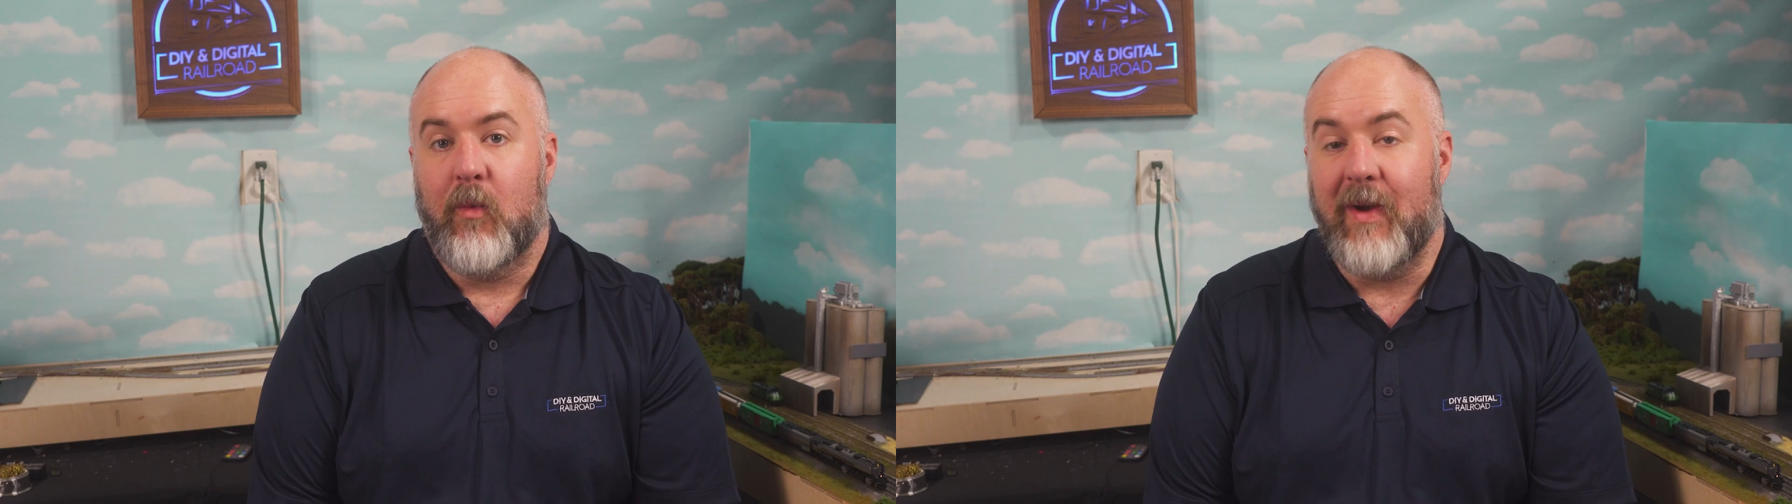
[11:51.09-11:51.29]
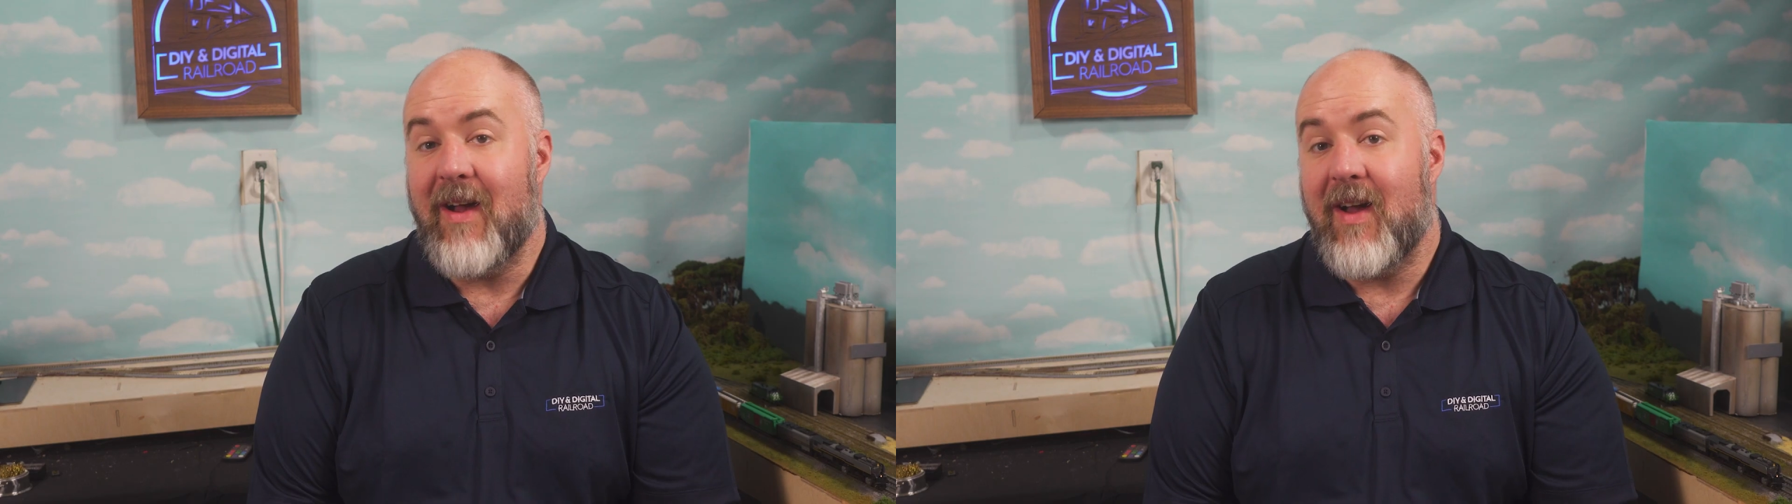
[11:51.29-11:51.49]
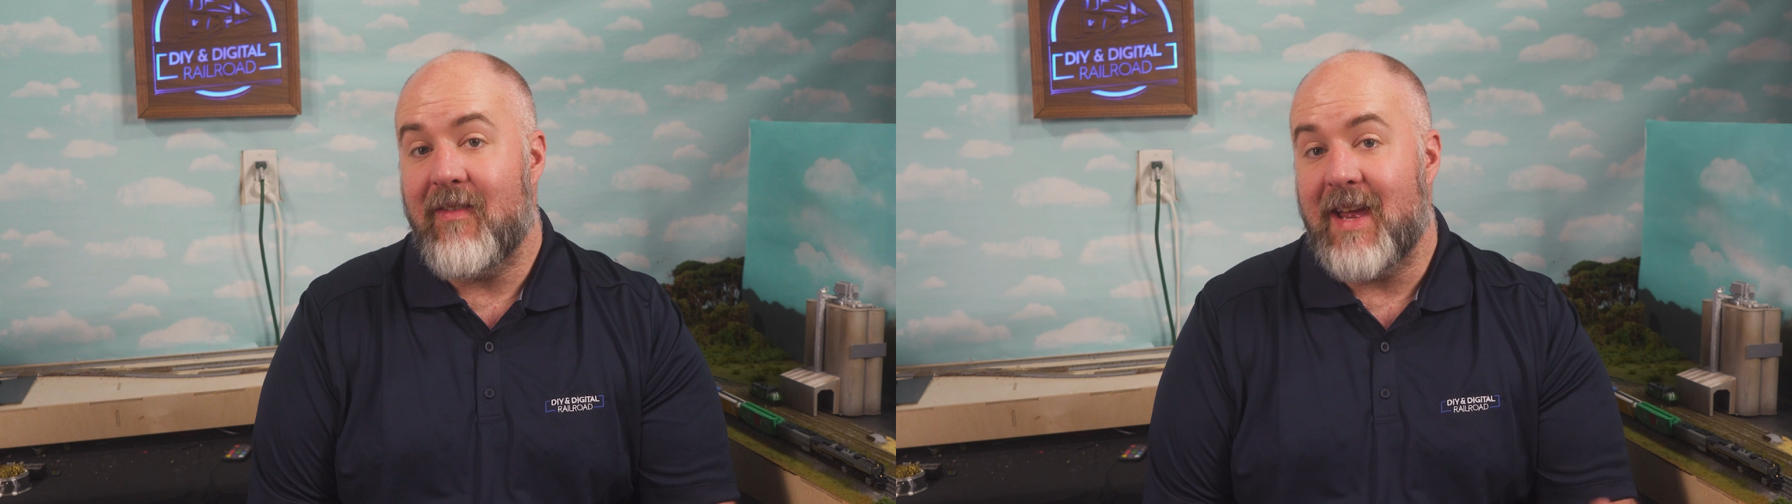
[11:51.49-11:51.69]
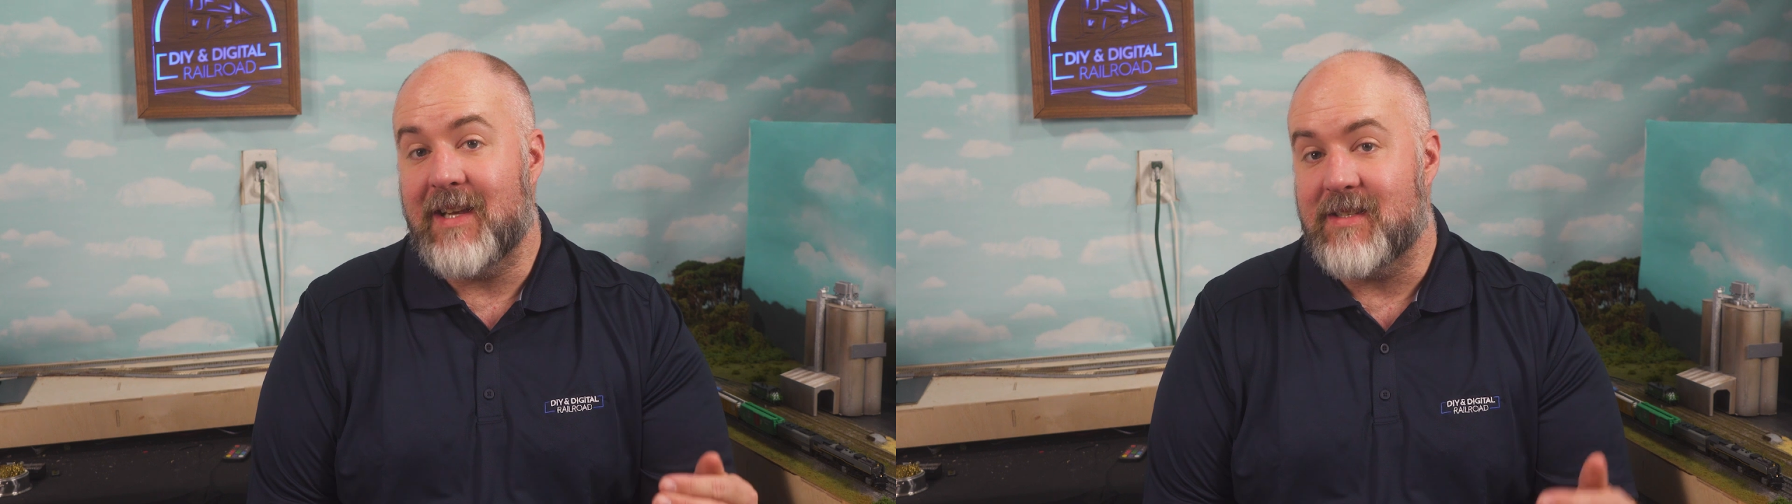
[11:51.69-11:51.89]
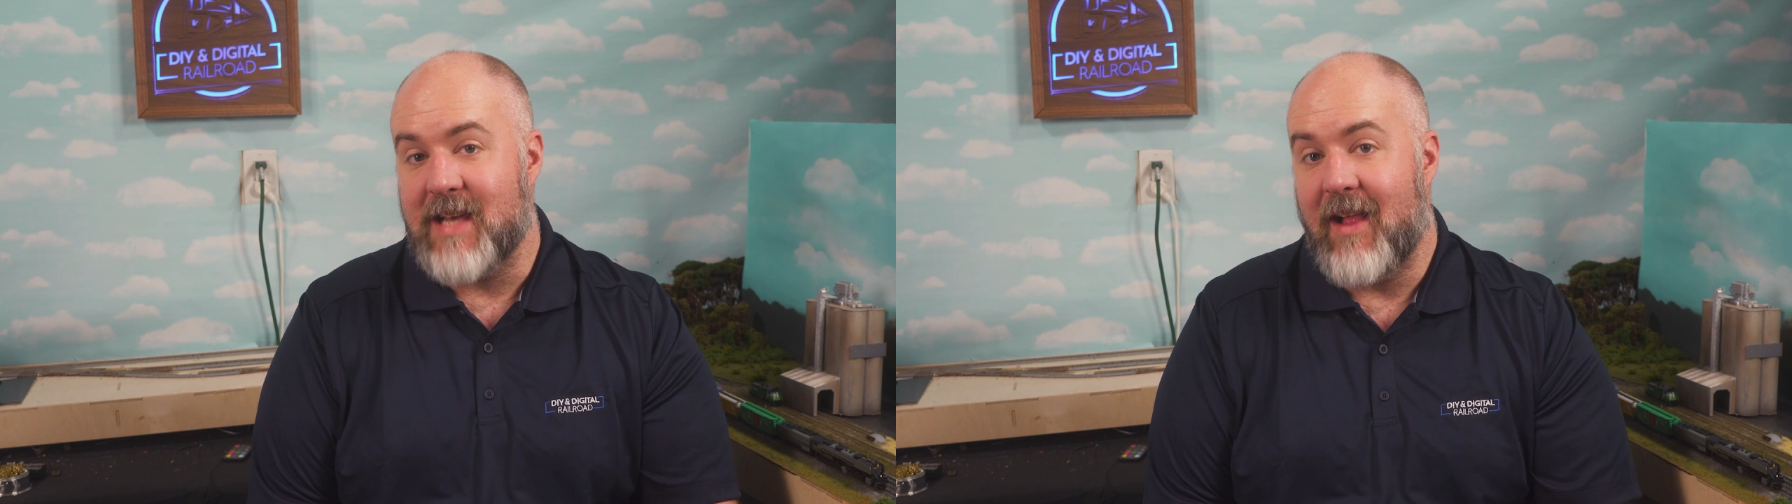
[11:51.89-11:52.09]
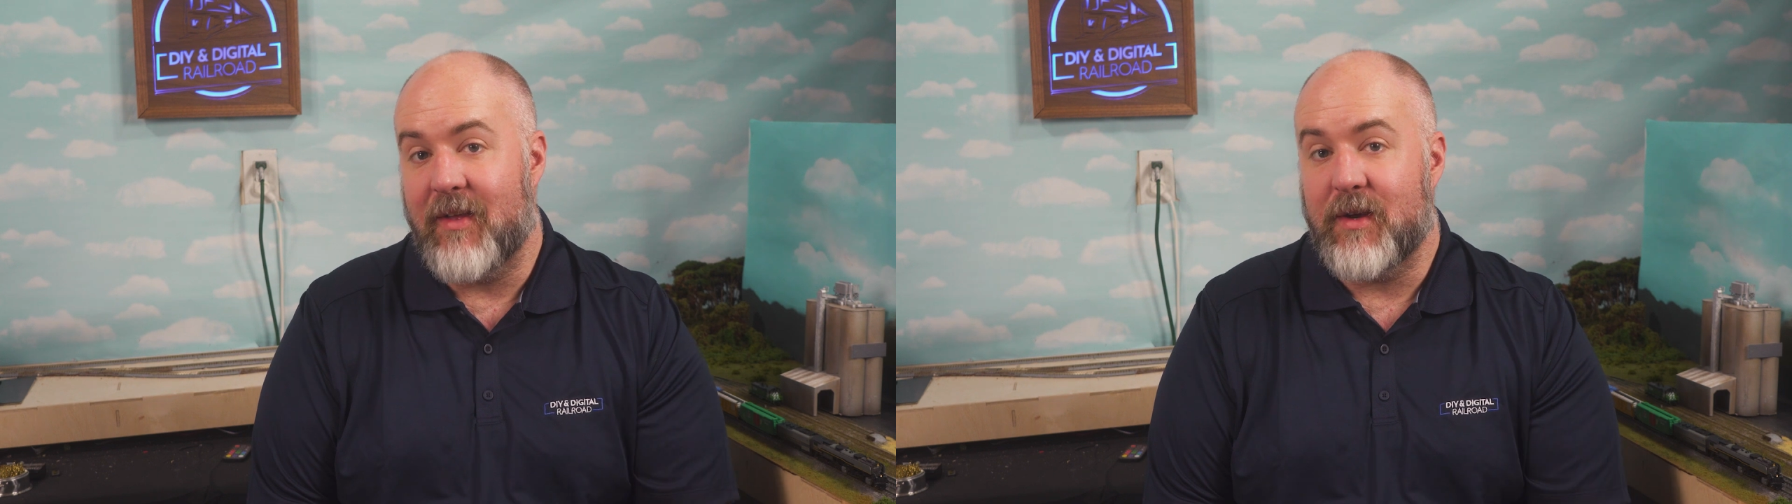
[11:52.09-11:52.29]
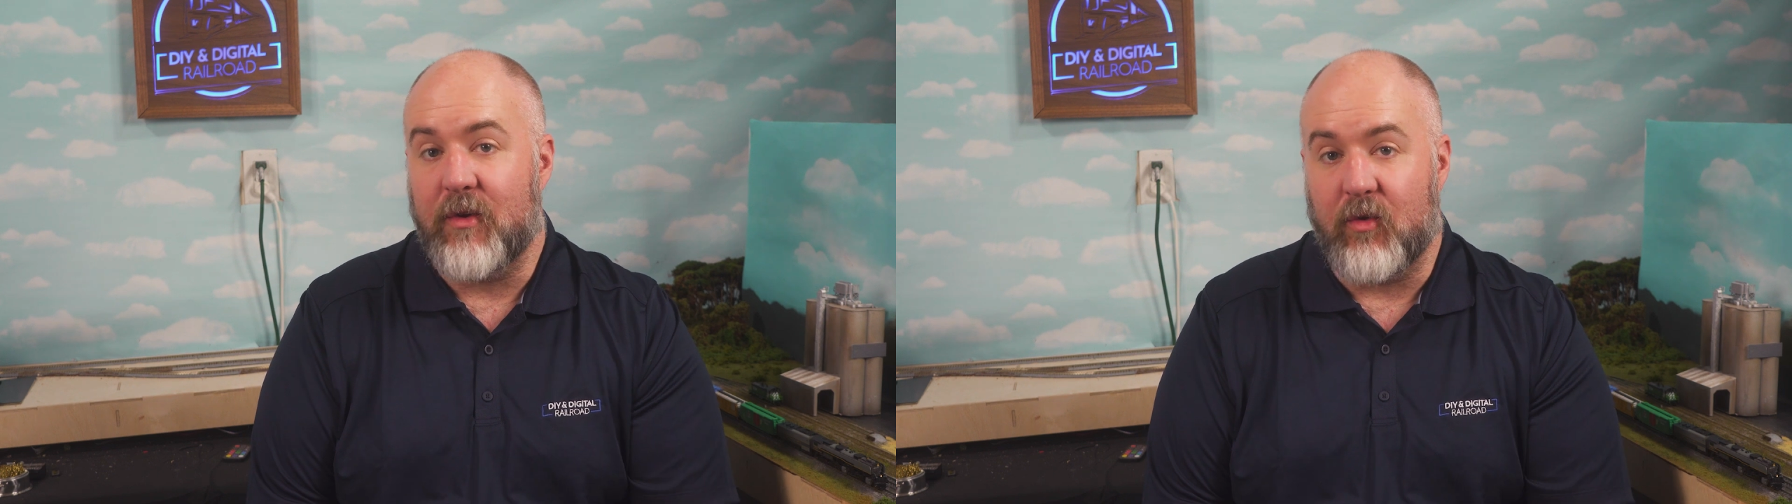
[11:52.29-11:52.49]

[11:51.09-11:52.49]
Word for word: We now have a solid